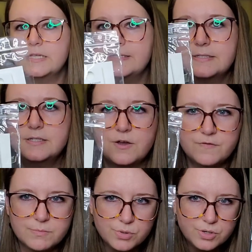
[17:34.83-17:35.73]
This is
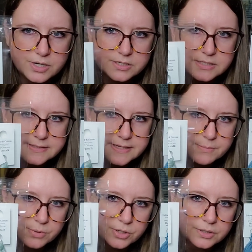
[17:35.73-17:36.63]
November and
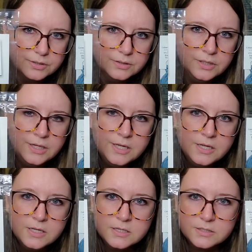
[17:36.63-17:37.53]
December.
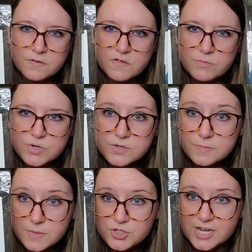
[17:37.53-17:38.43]
November
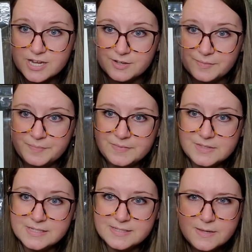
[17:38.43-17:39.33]
is my jam.
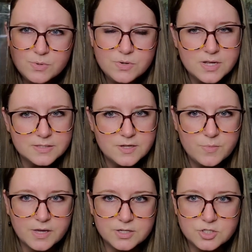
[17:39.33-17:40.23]
December, not so
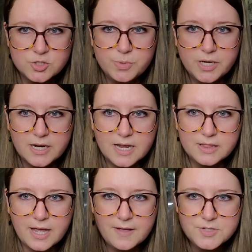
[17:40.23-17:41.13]
much, but
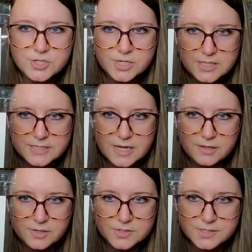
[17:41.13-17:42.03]
I have to look at these
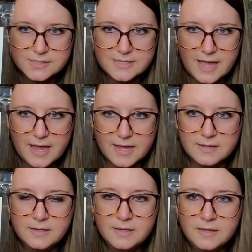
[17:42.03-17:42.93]
colors and
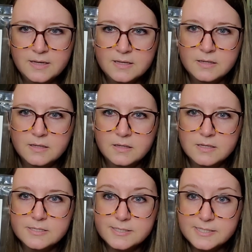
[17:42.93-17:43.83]
say,
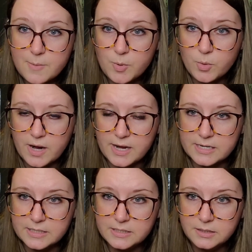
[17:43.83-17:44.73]

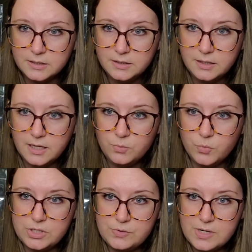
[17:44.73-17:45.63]
separated, and
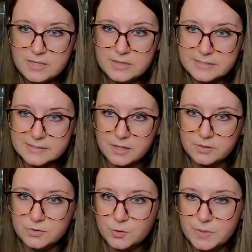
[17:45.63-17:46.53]
when you need this
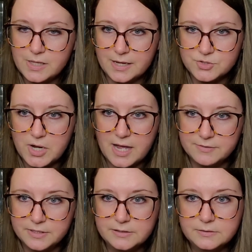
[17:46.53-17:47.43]
color, you'll be glad you
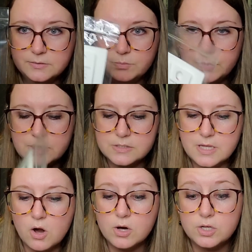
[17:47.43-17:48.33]
have it because
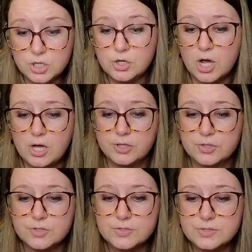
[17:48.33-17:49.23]
they are good
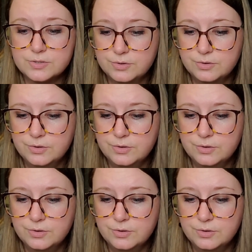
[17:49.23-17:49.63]
colors.